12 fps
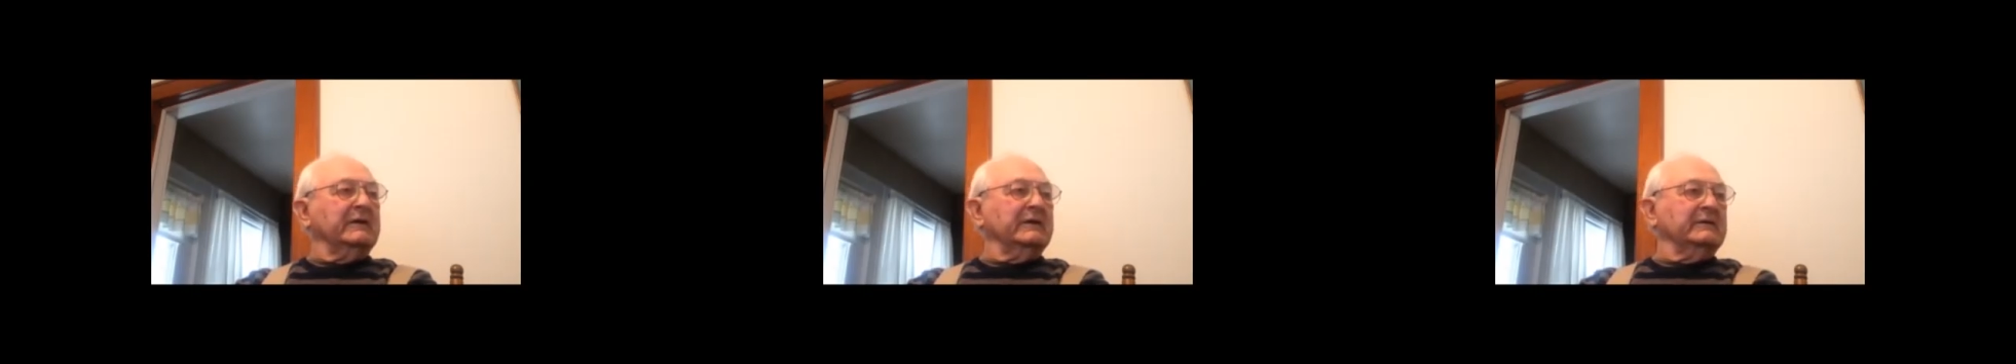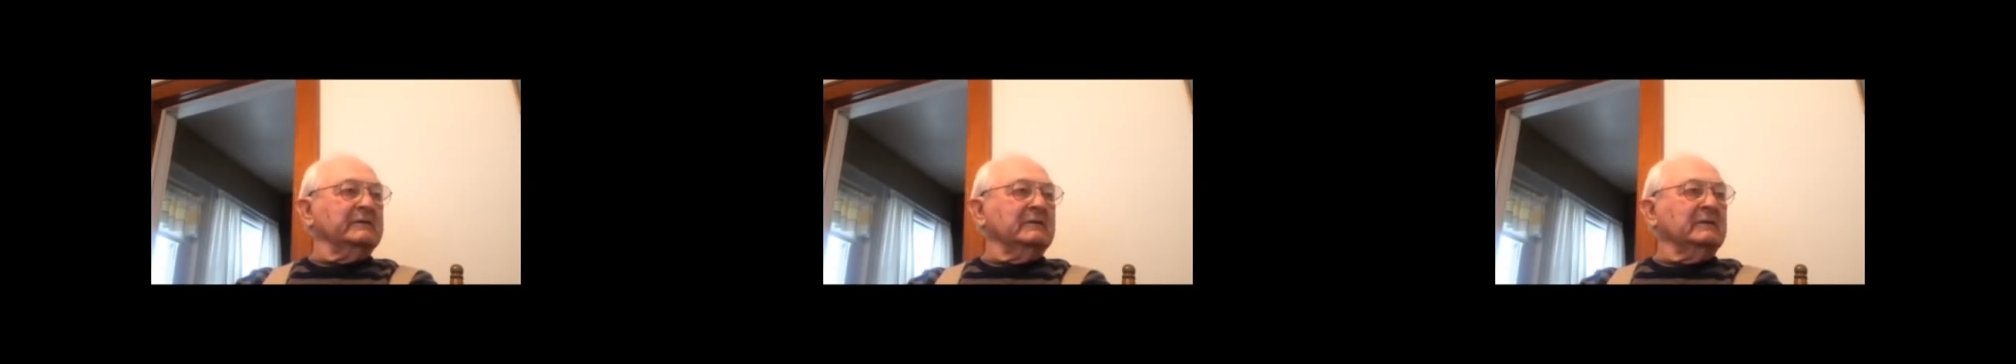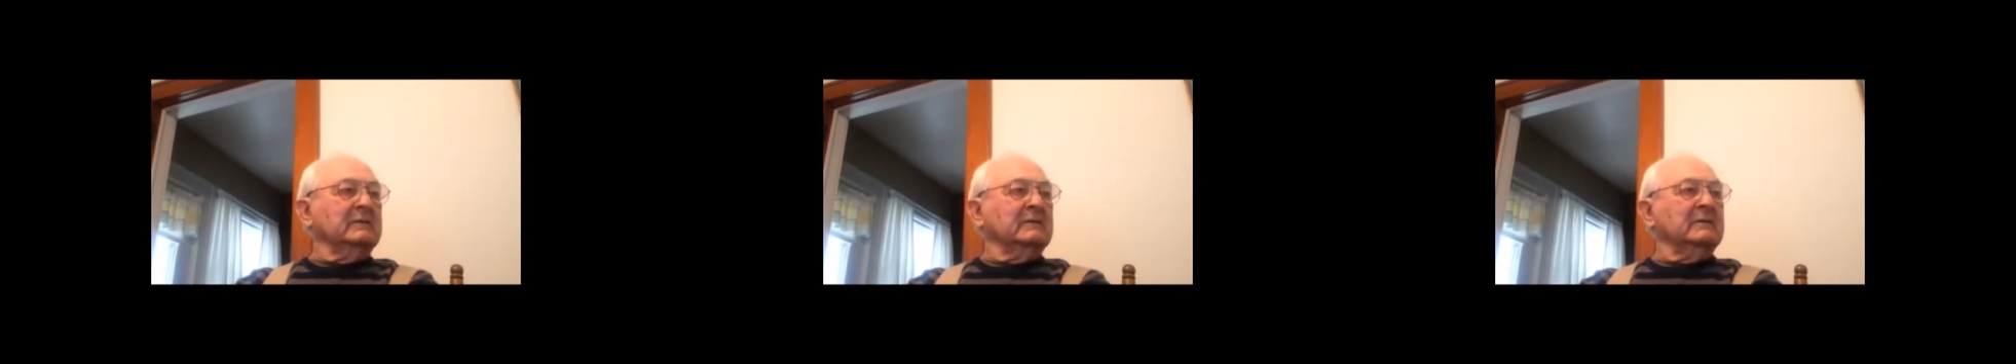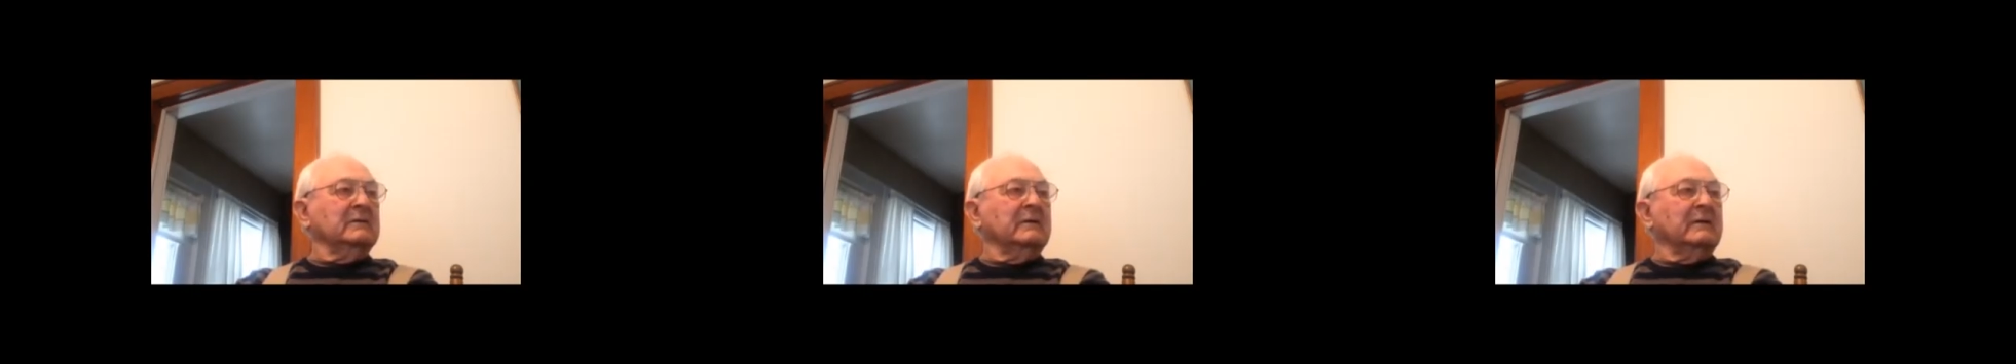and
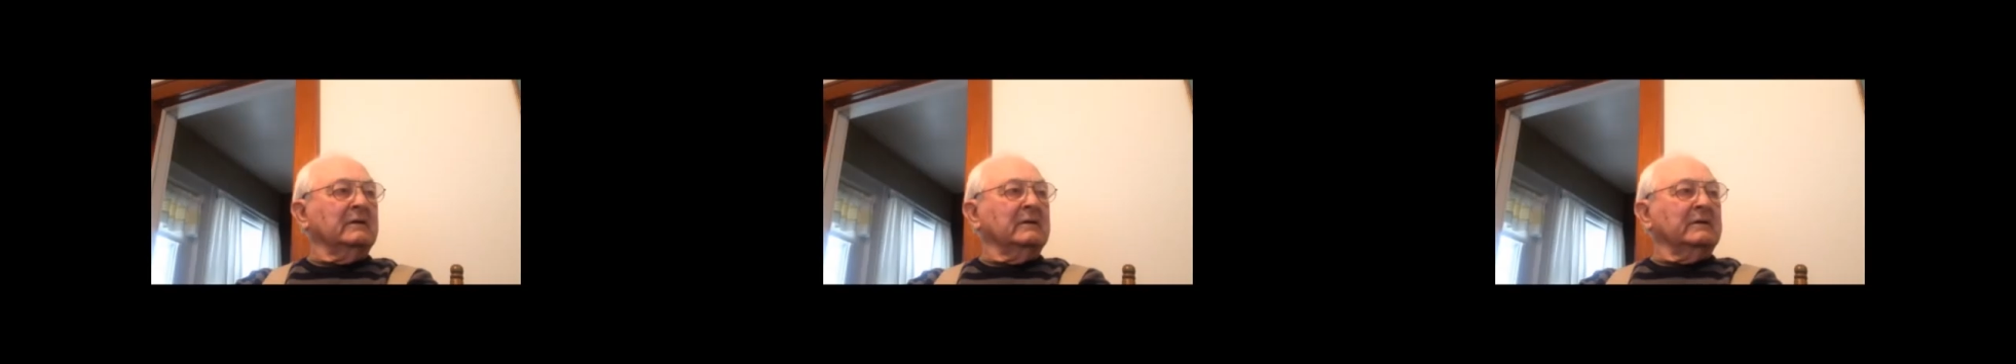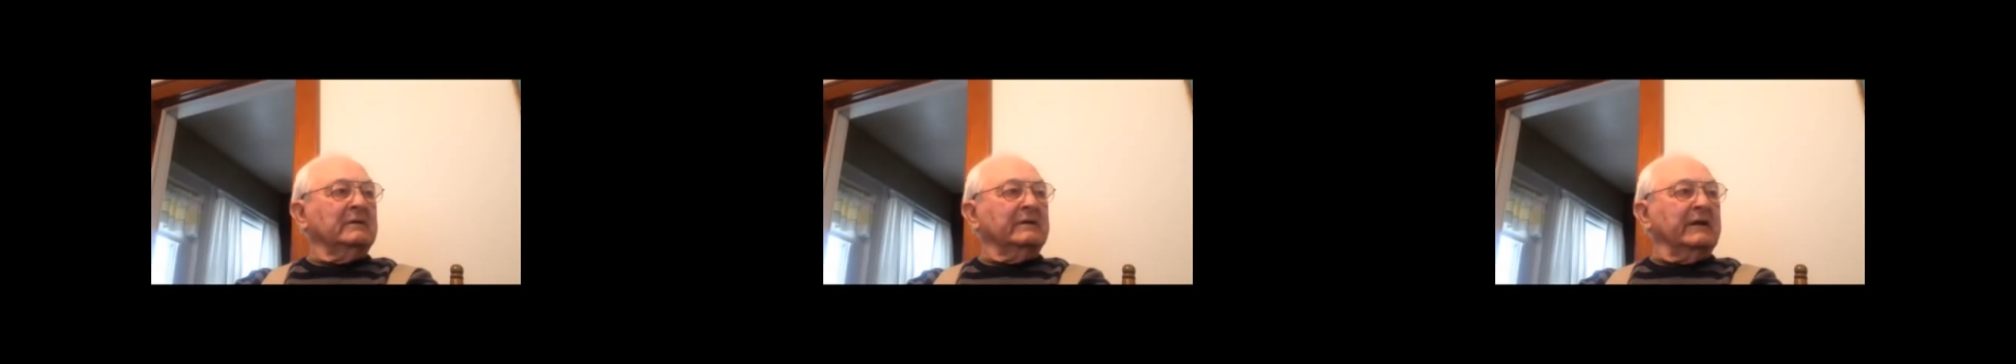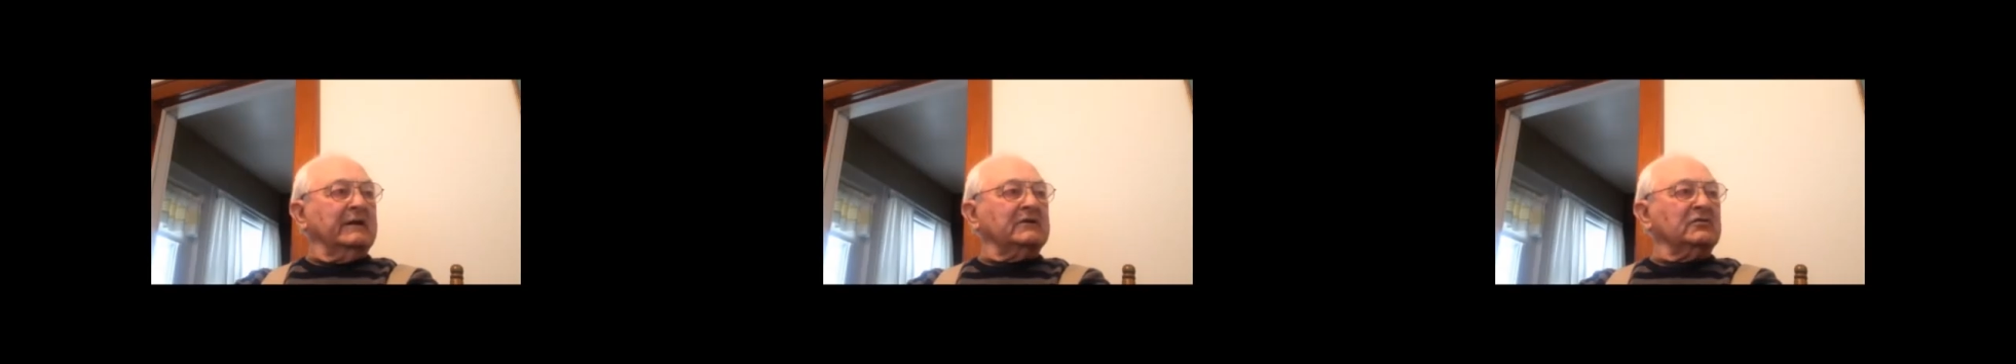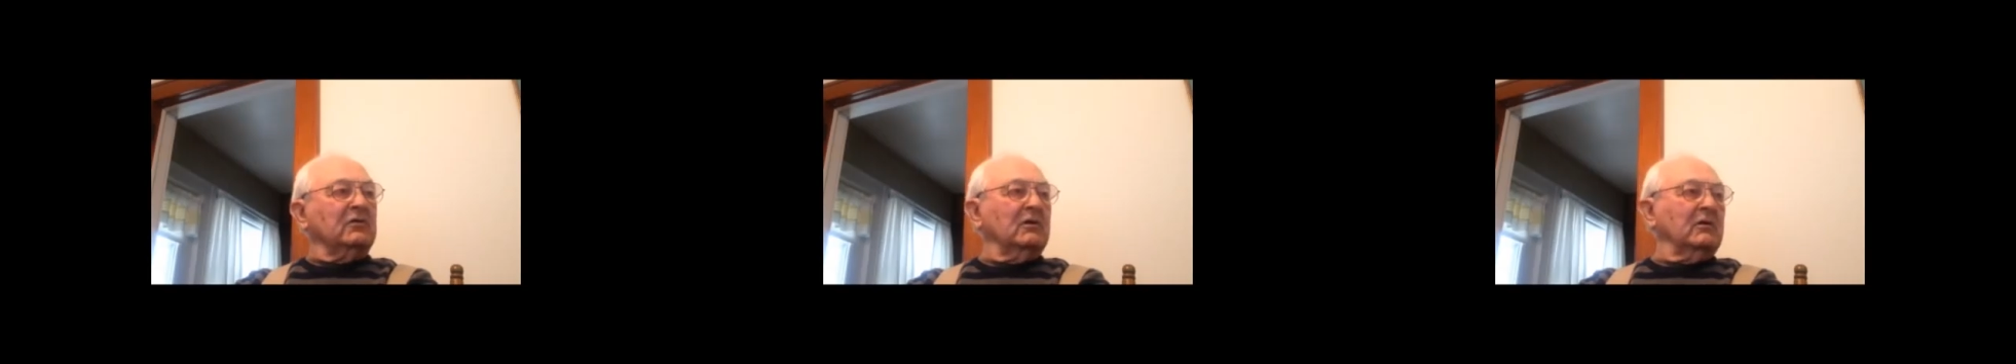
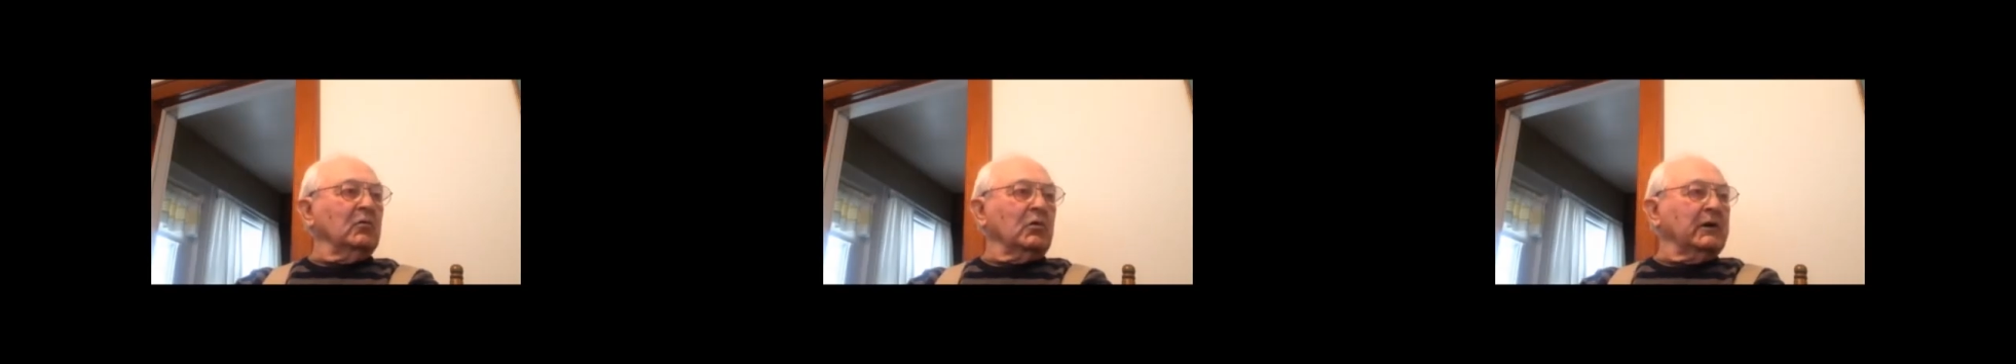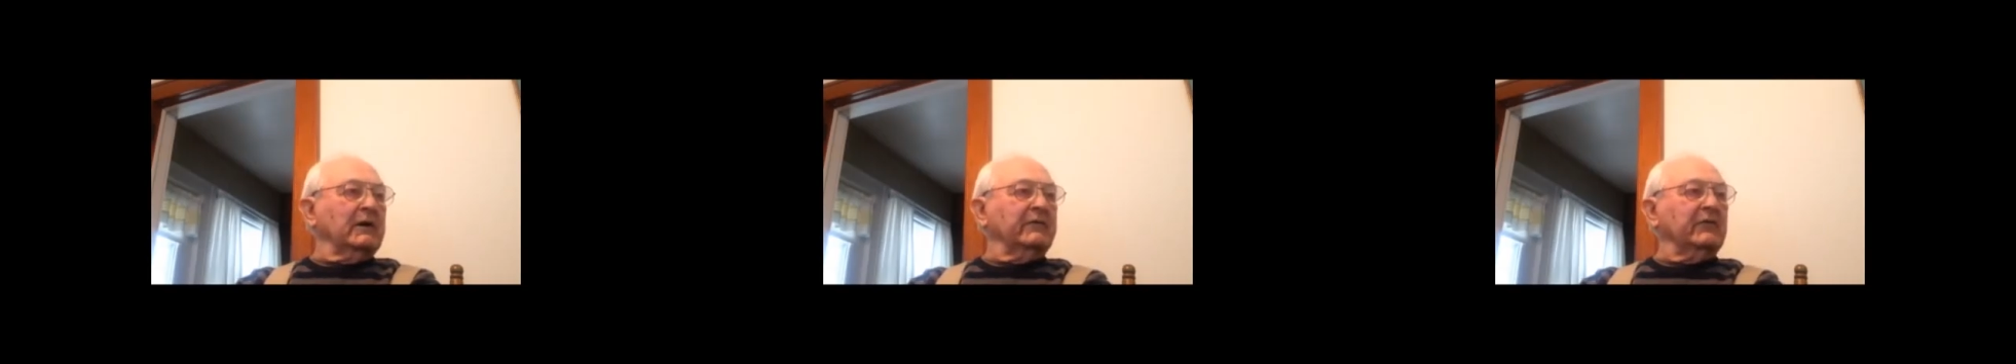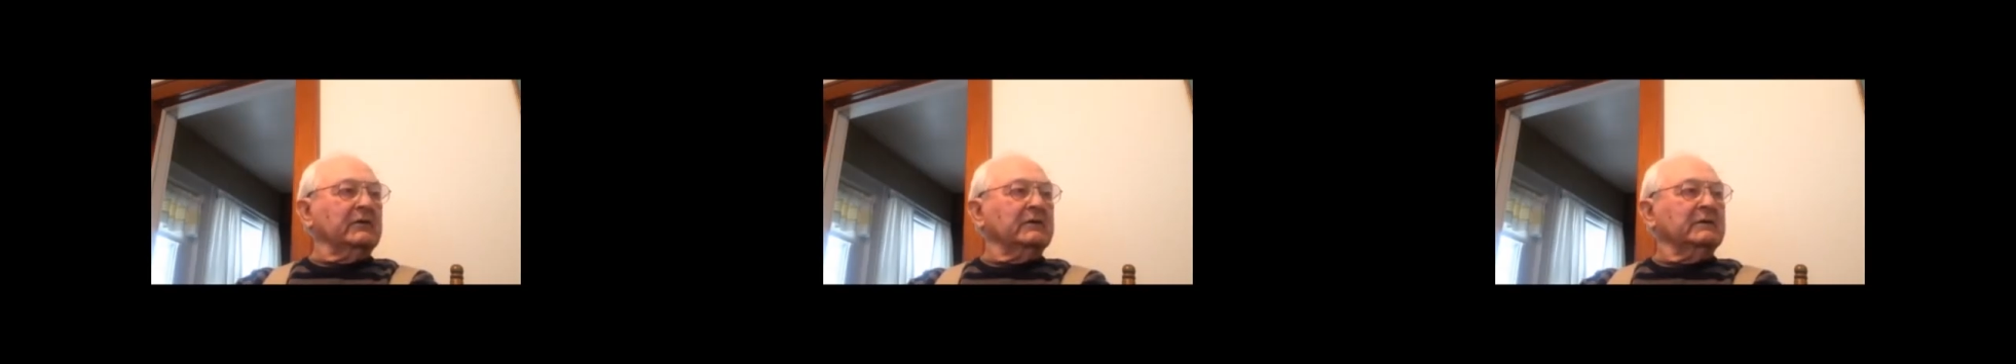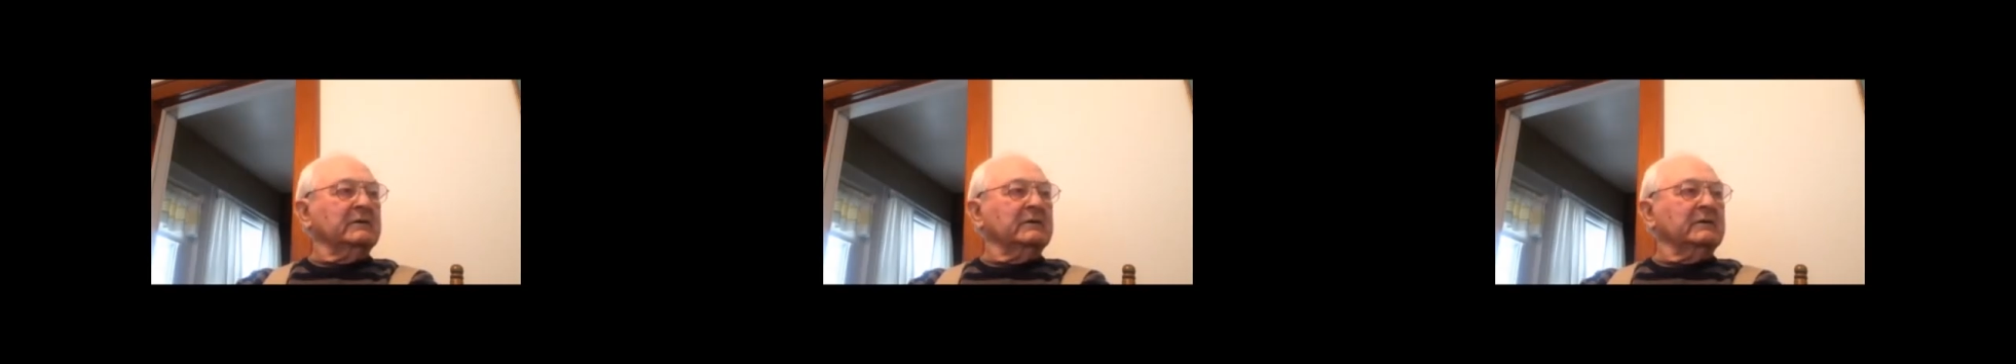Nassau and wherever.